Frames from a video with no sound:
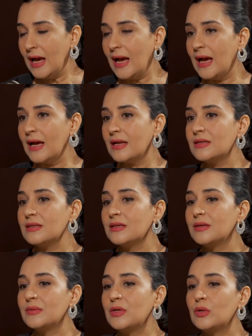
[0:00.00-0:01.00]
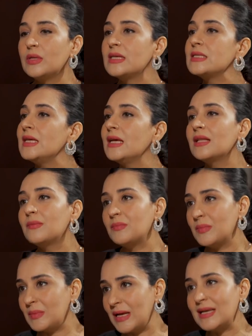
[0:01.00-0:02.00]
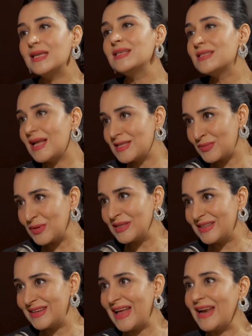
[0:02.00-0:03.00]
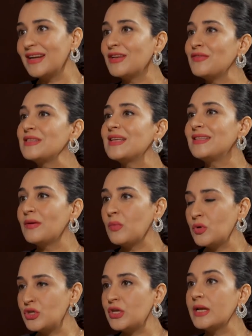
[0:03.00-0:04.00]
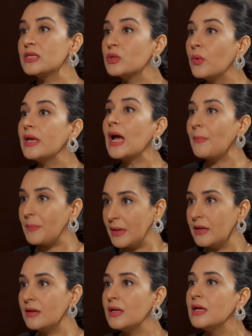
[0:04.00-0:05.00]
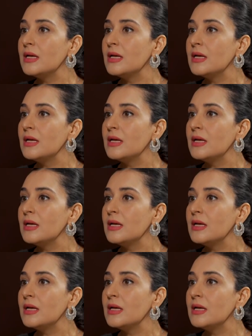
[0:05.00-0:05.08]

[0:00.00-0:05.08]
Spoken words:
and they're saying that at least that's what the narrative is, that their vote share is going up in